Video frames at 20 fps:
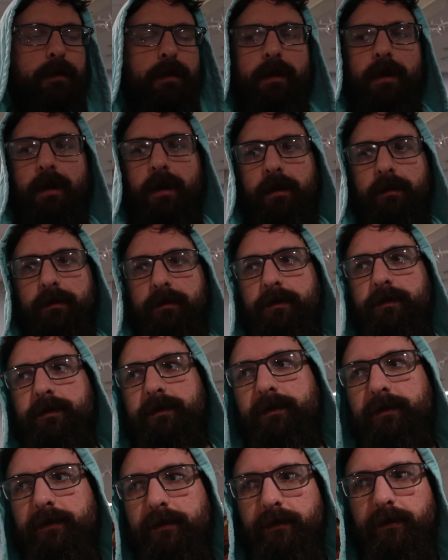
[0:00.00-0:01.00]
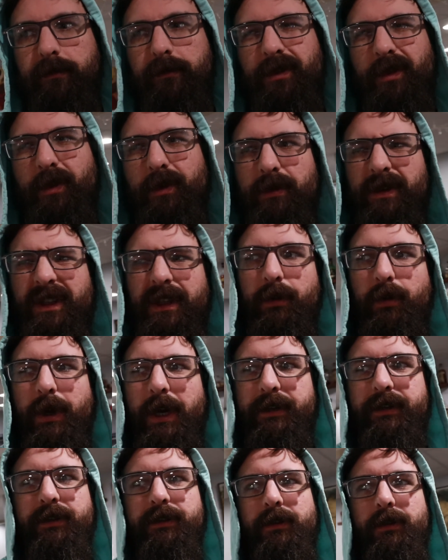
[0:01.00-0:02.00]
No one really
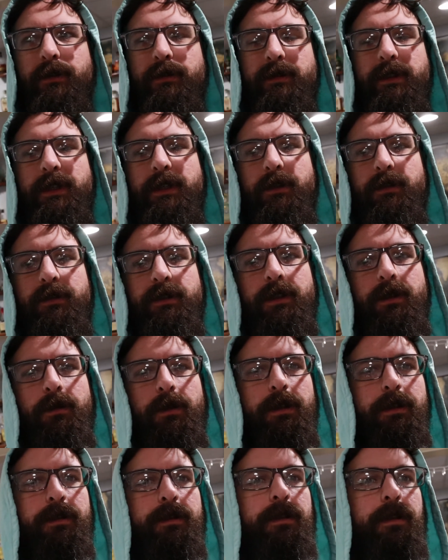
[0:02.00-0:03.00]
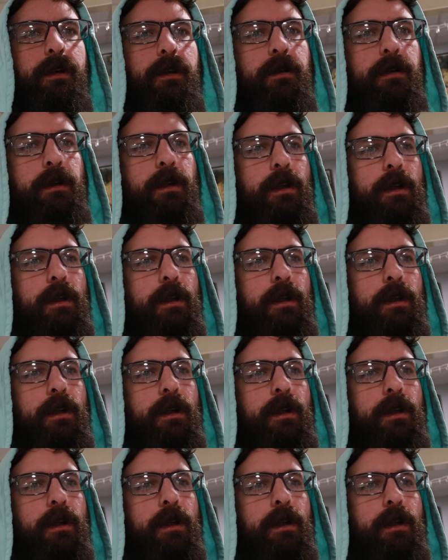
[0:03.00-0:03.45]
watches those videos anyways, so